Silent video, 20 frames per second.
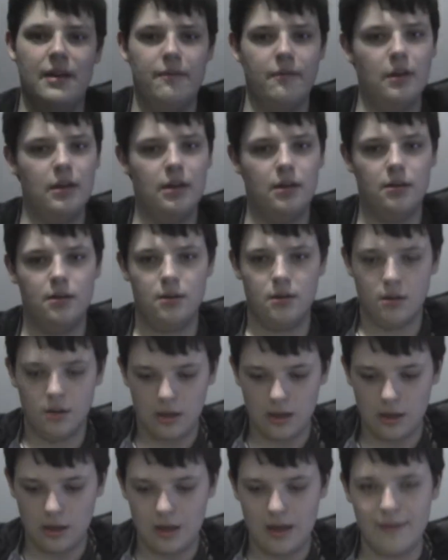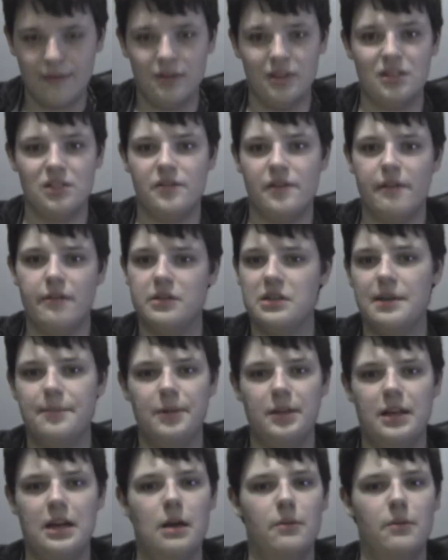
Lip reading: favorite. I don't have a least favorite Zeppelin